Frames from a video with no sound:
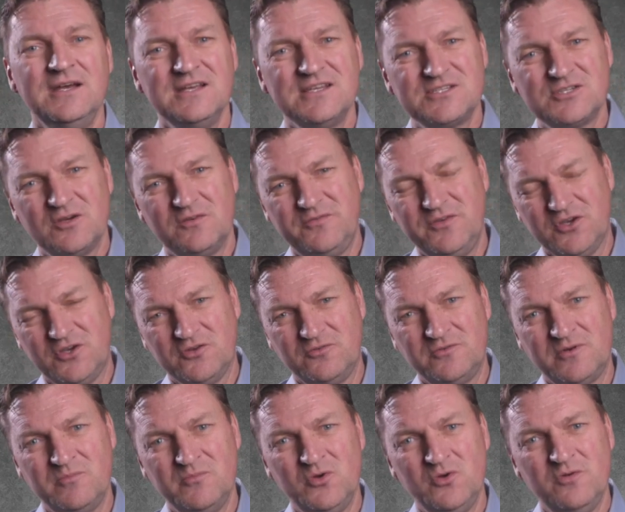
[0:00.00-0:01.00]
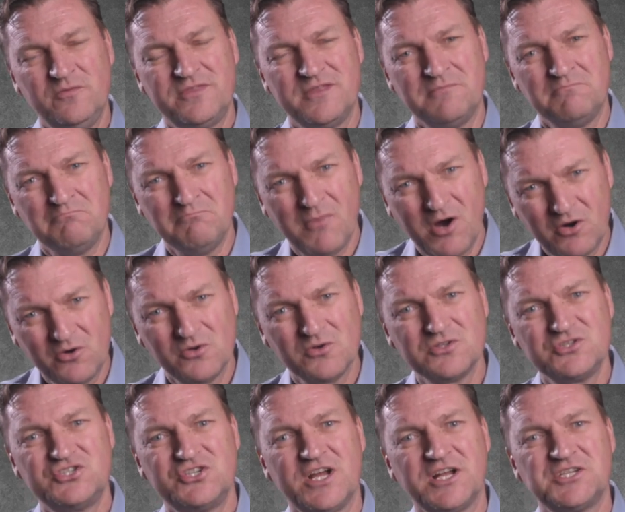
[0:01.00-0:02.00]
So if you could remove the moral
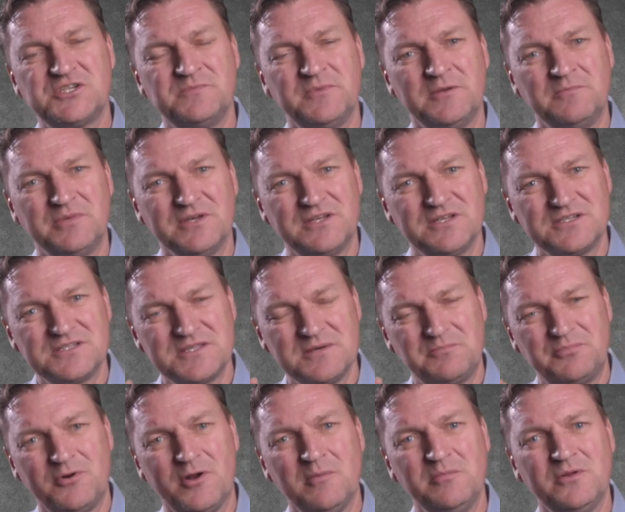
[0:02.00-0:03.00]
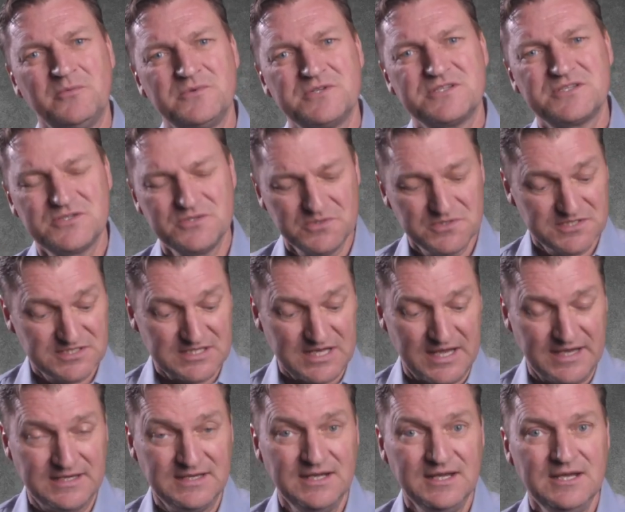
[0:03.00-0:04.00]
judgment, because the problem with
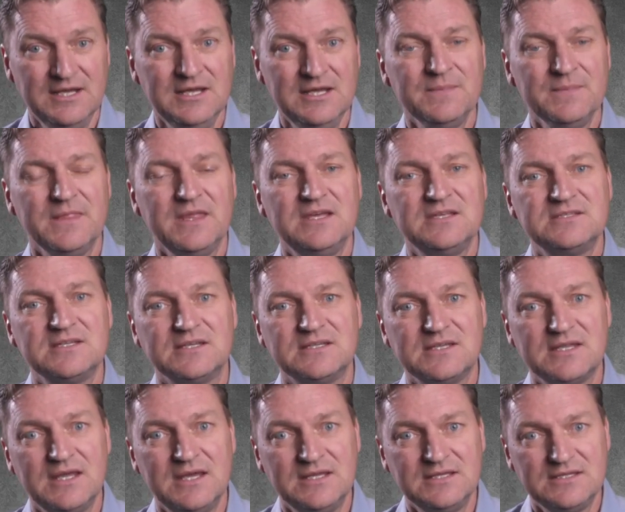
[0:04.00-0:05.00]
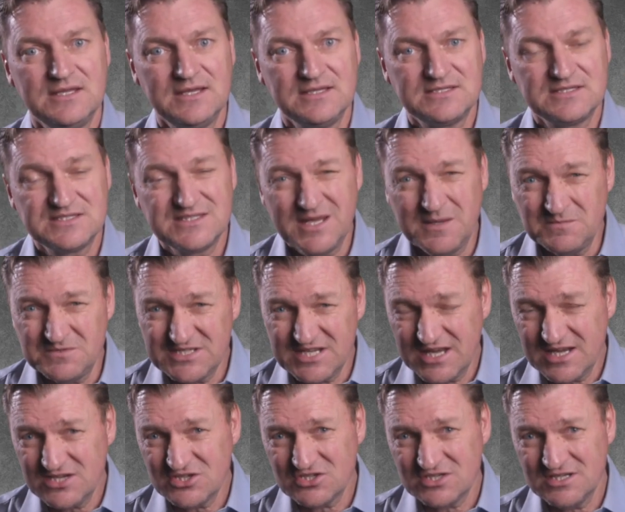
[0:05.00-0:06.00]
suicide is its
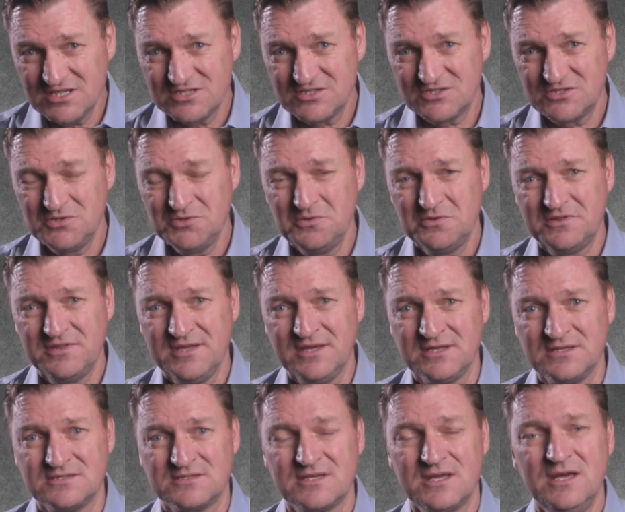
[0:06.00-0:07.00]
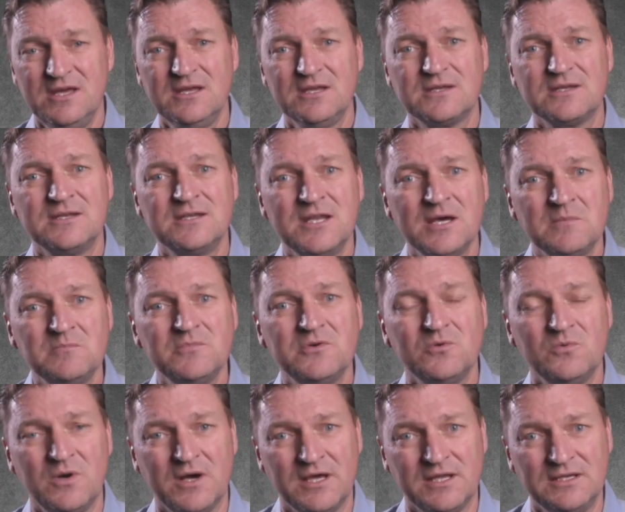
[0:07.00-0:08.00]
temptation is two things. Number
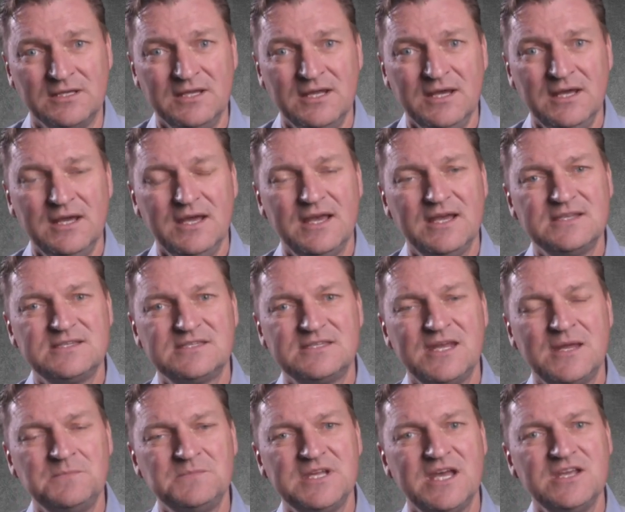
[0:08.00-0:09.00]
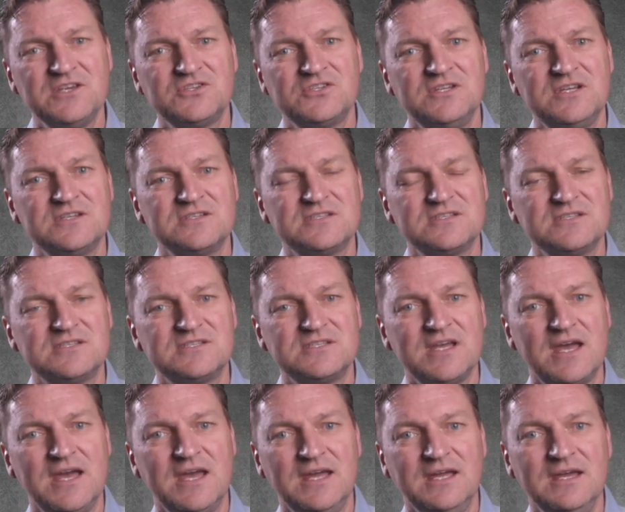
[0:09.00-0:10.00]
one, its temptation is to
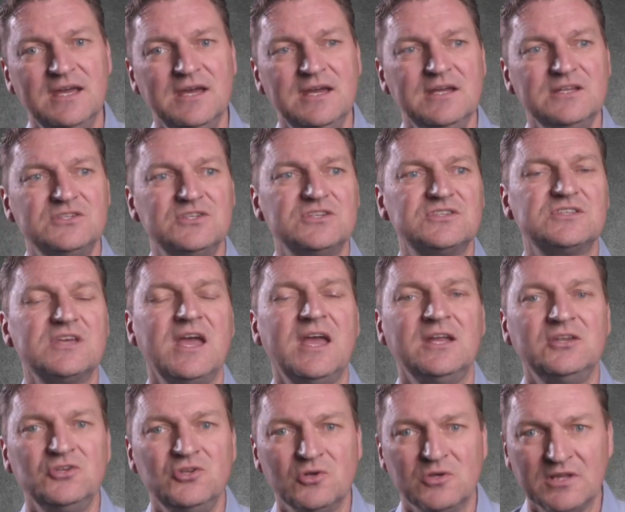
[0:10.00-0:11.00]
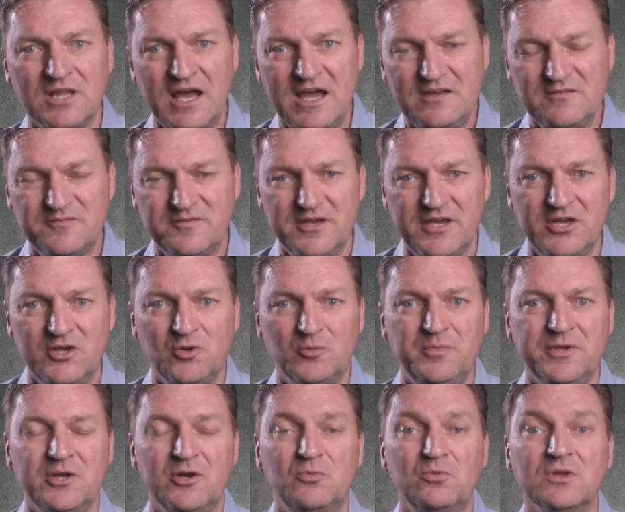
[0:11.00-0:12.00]
say, just end your life. It'll
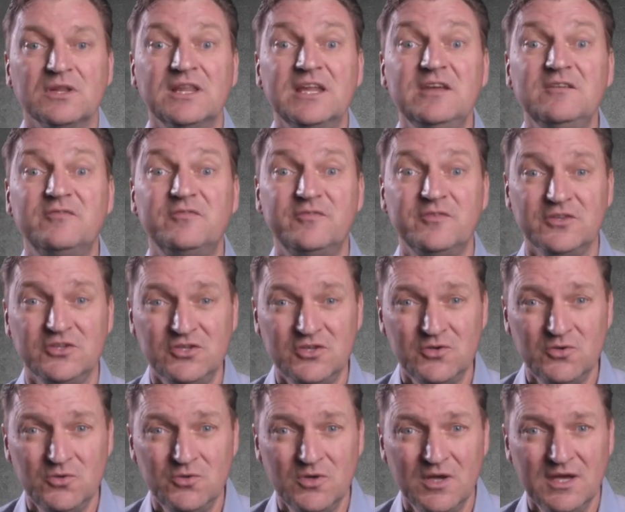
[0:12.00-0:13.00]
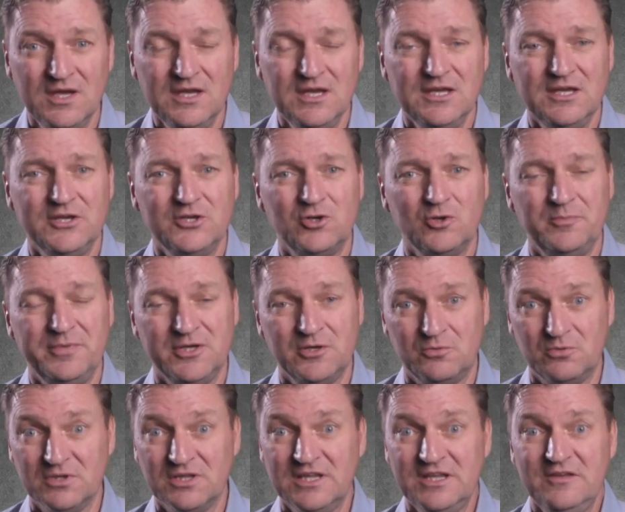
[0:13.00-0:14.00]
be a relief for you. It'll be a
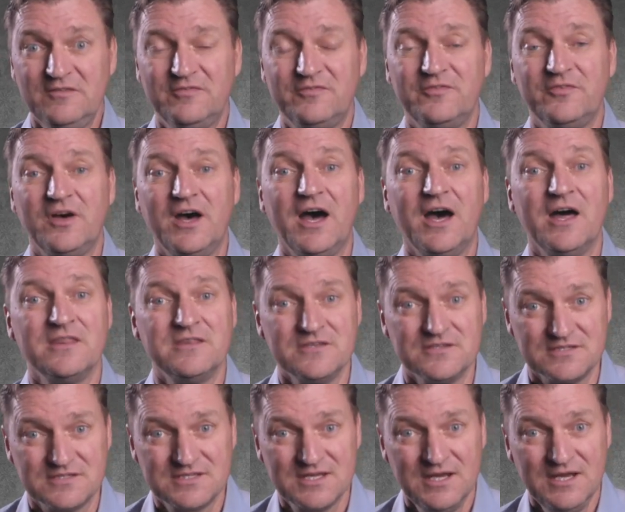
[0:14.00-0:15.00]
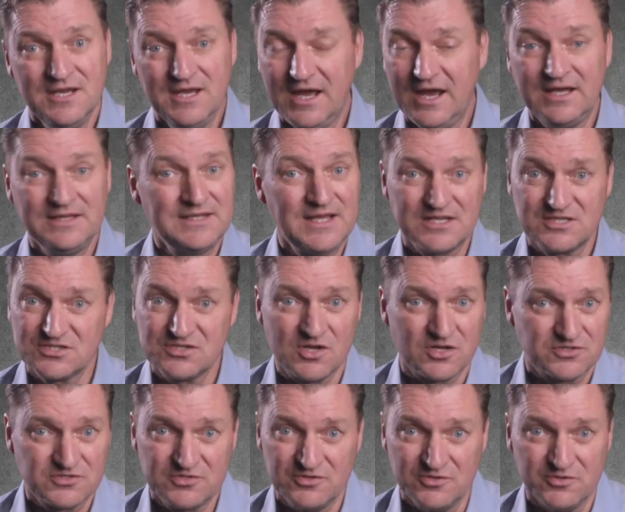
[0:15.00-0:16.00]
relief for others. And that's
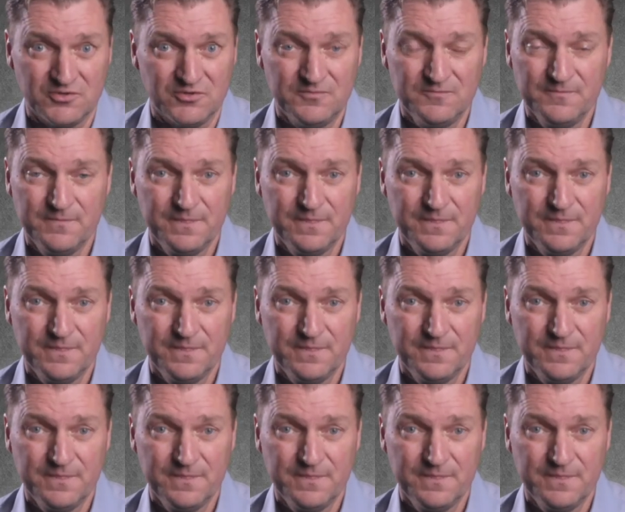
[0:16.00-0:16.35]
not true.